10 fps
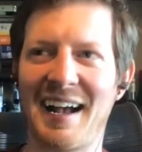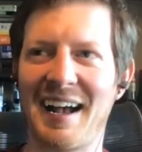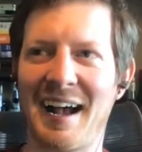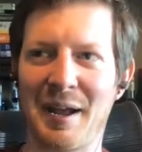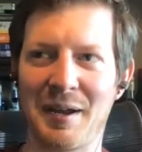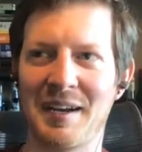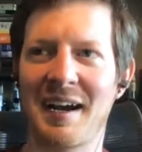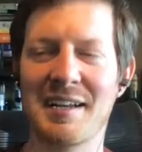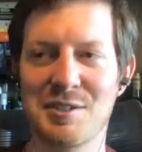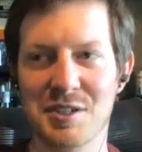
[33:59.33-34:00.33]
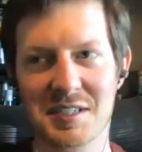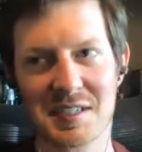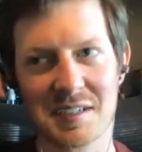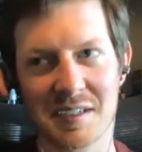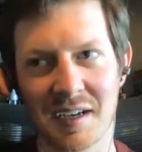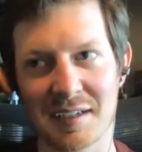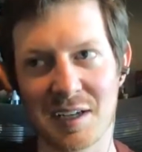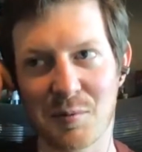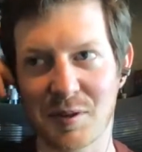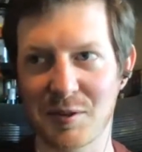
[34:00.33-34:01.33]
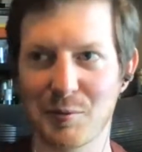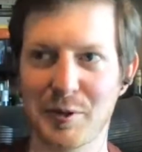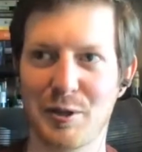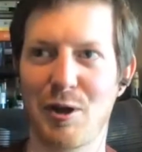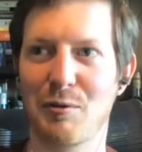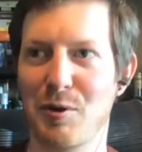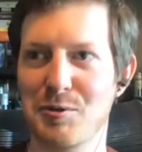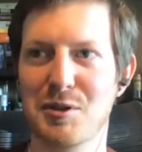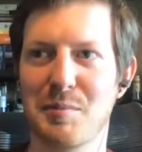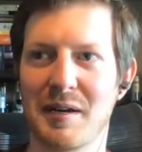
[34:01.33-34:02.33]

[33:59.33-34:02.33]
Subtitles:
I just got done with a really long road trip, and I